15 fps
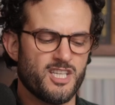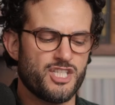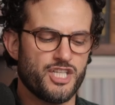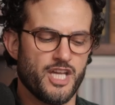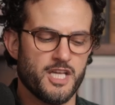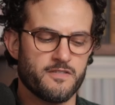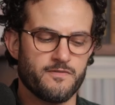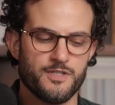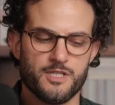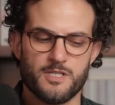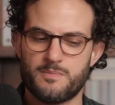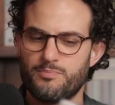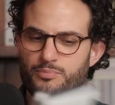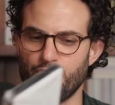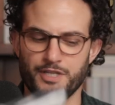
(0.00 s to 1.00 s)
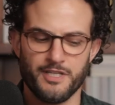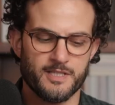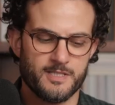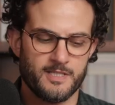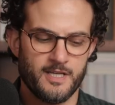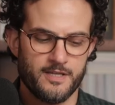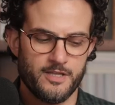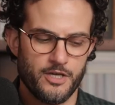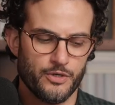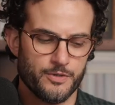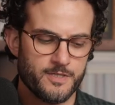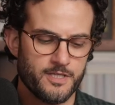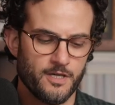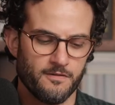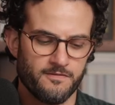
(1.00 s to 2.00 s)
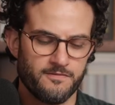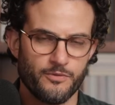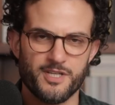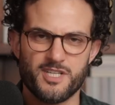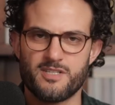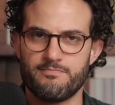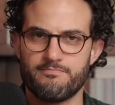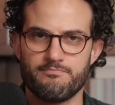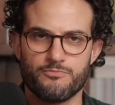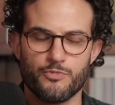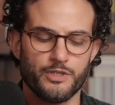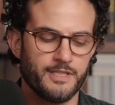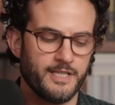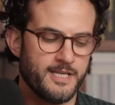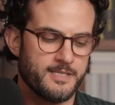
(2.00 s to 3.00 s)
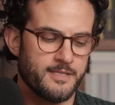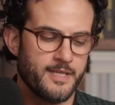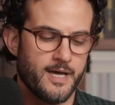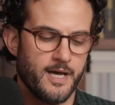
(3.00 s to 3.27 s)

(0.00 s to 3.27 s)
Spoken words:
exchange for just putting it together yourself, which really isn't